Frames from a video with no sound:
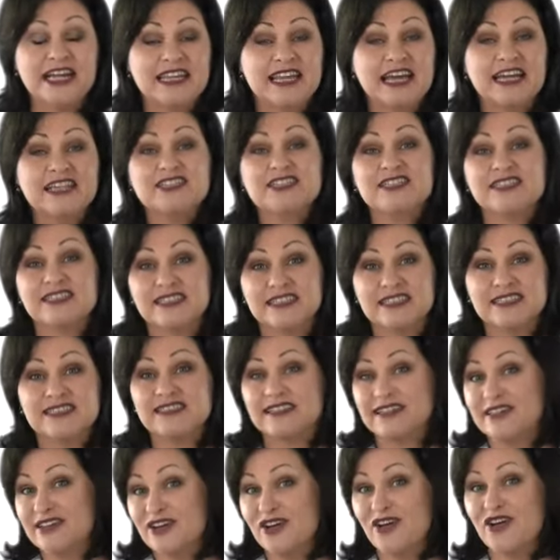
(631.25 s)
They just
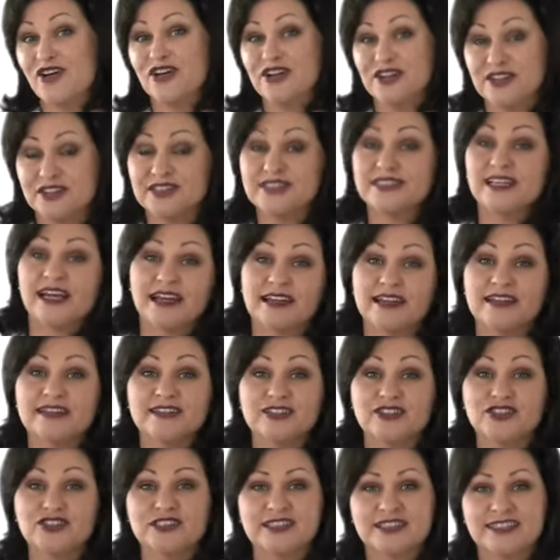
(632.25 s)
listen, nod and say,
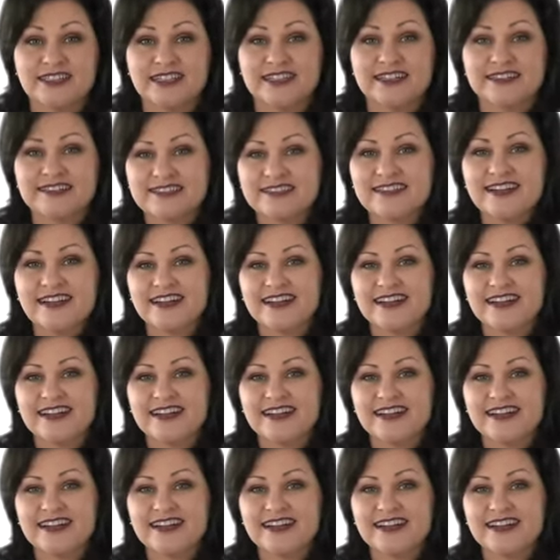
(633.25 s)
interesting,